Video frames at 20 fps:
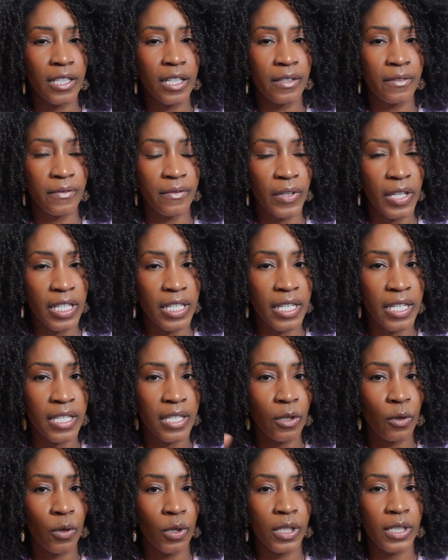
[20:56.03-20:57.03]
convenient
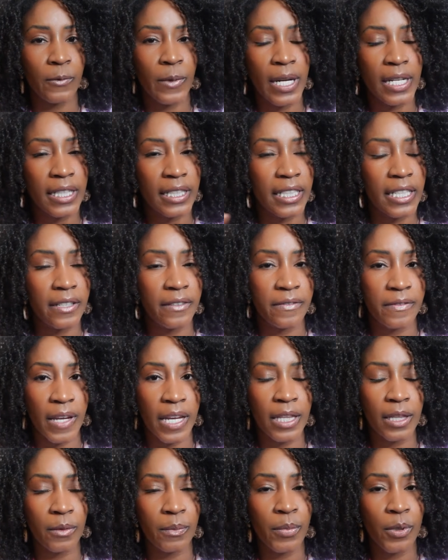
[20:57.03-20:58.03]
or readily
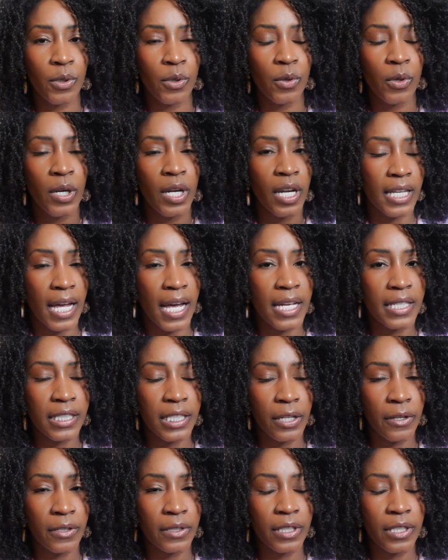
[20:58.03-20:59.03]
available to us
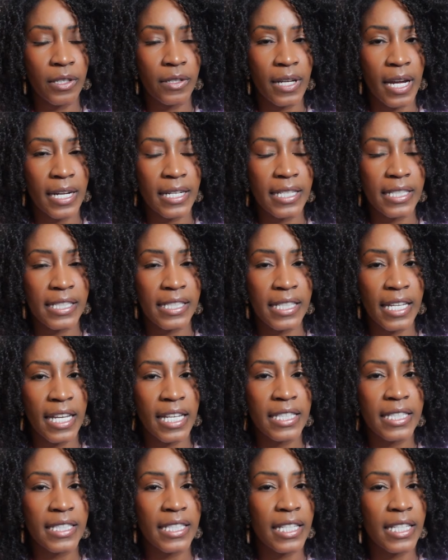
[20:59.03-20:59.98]
here in the United States,